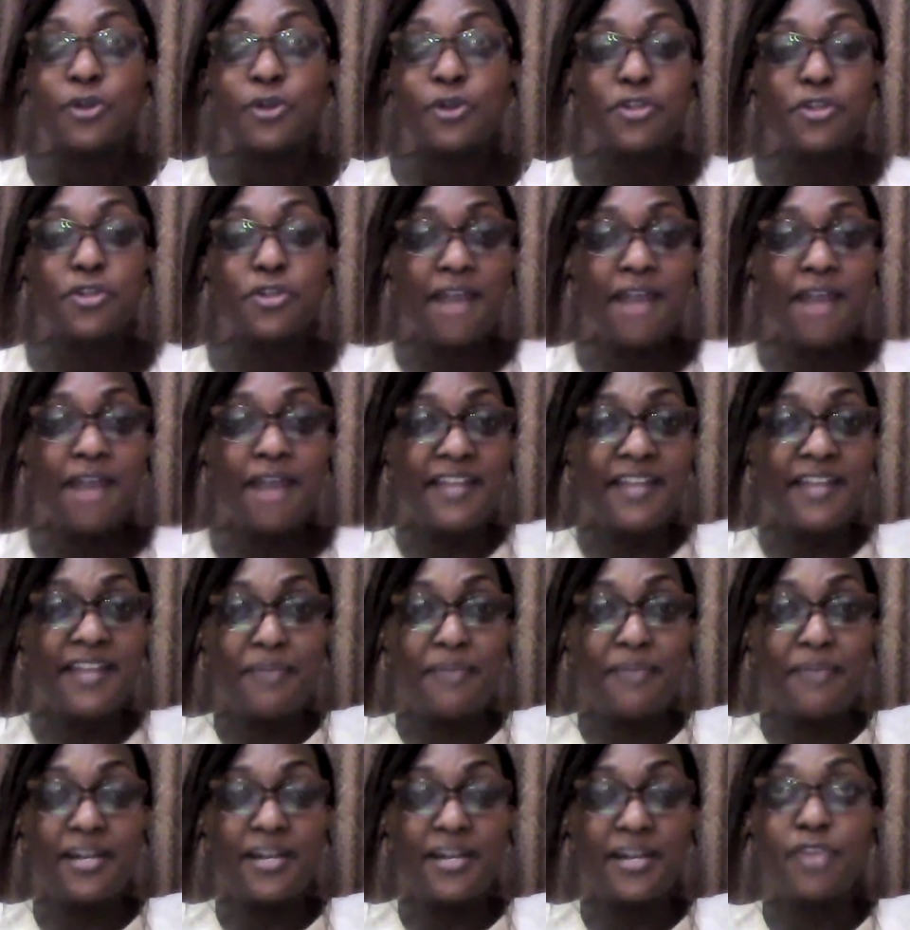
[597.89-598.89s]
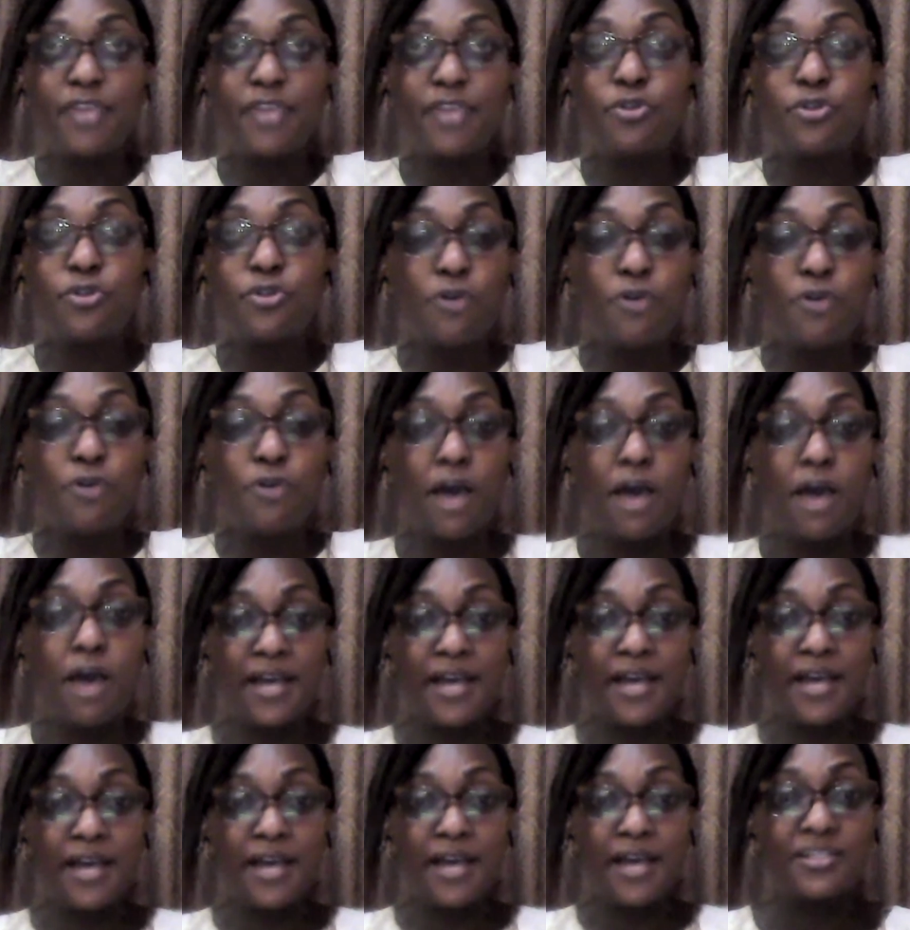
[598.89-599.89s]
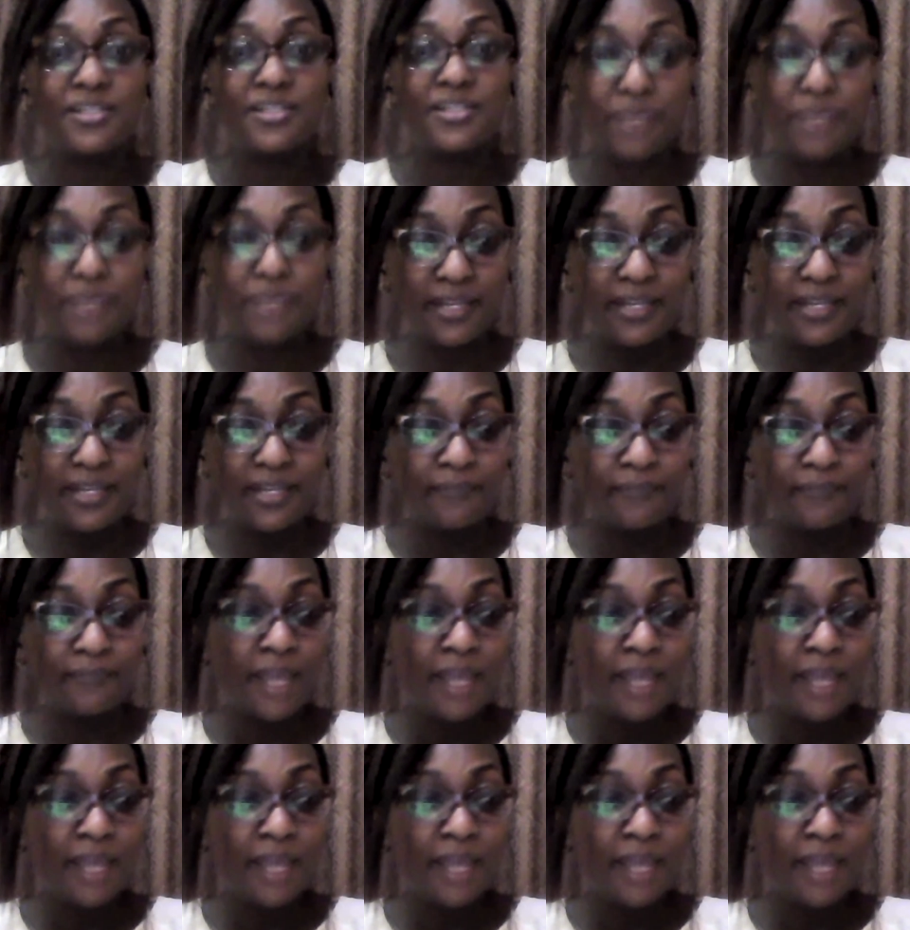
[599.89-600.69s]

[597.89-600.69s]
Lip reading: Because when you have an umbrella, you don't know how hard it is raining.